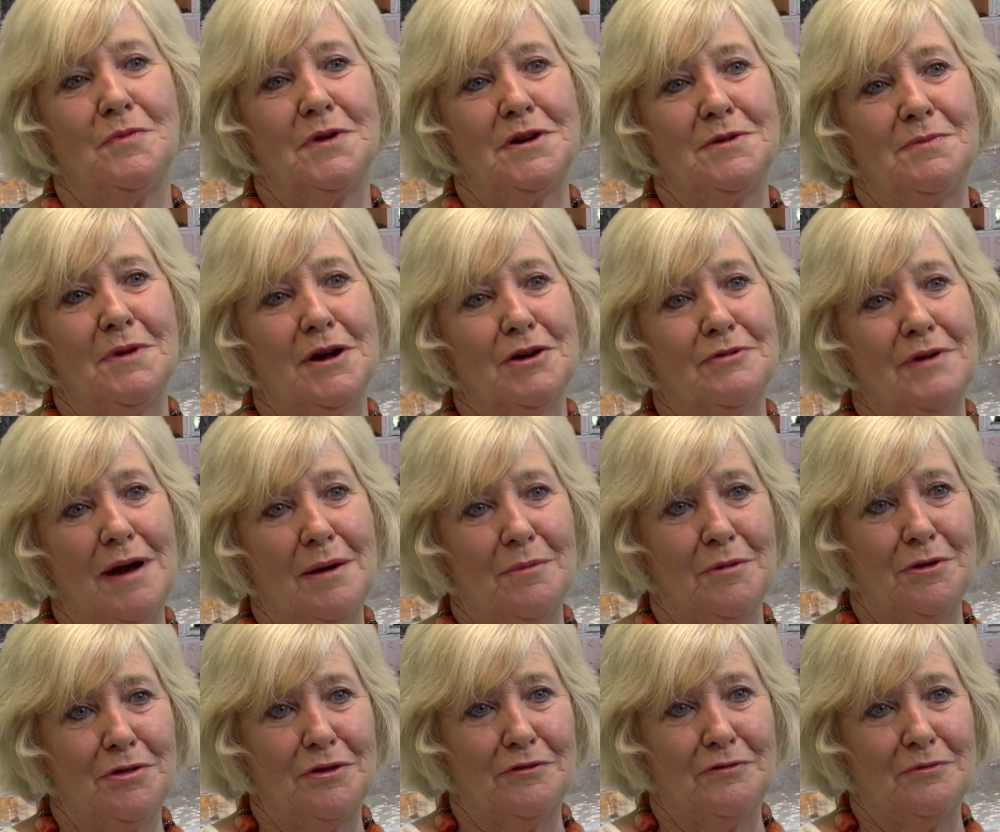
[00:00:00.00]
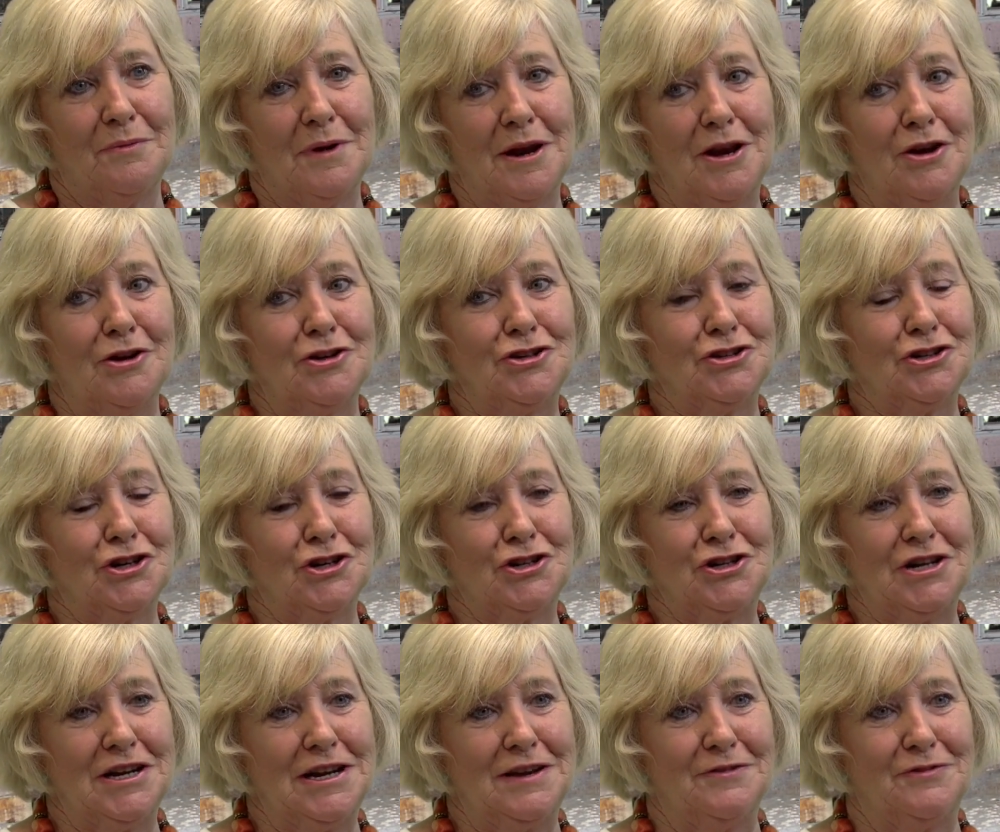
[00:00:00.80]
went to my grandmother for my lunch because
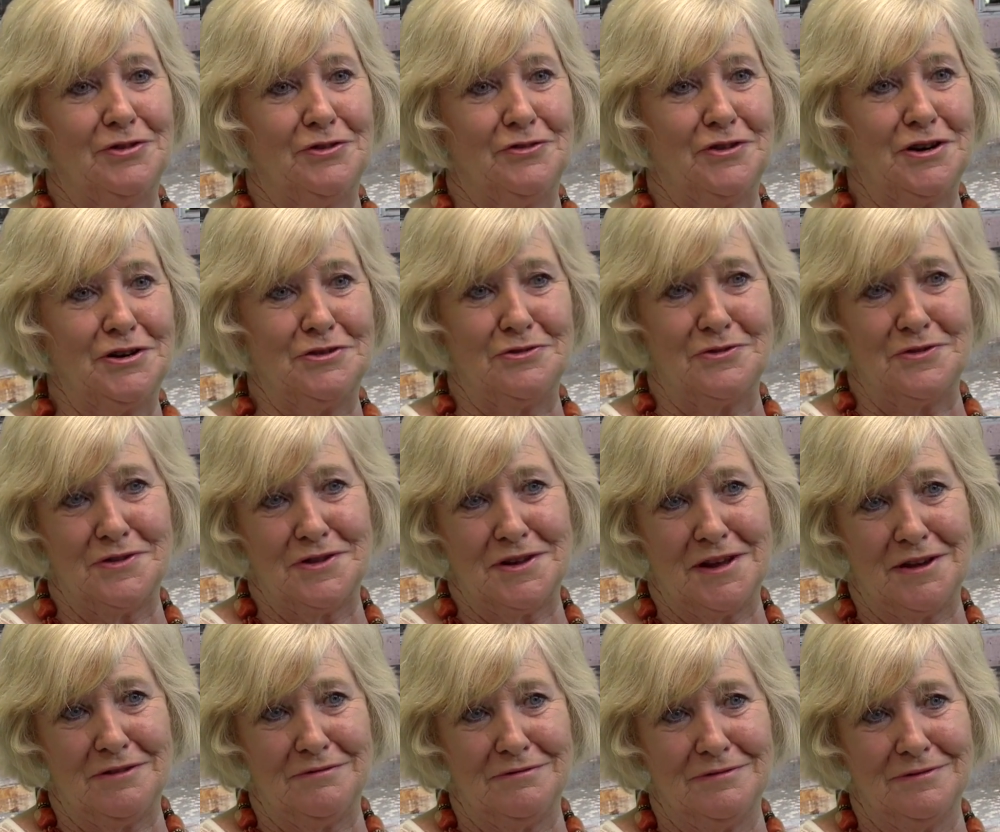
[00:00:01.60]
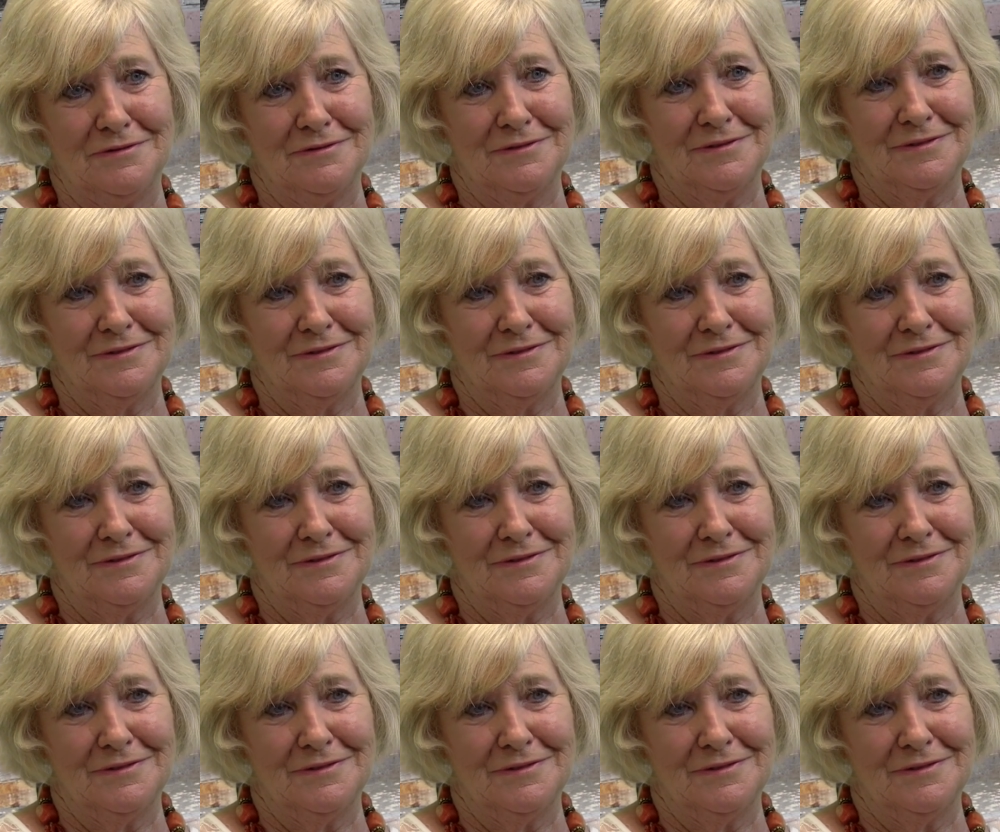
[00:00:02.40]
she lived 3 doors down.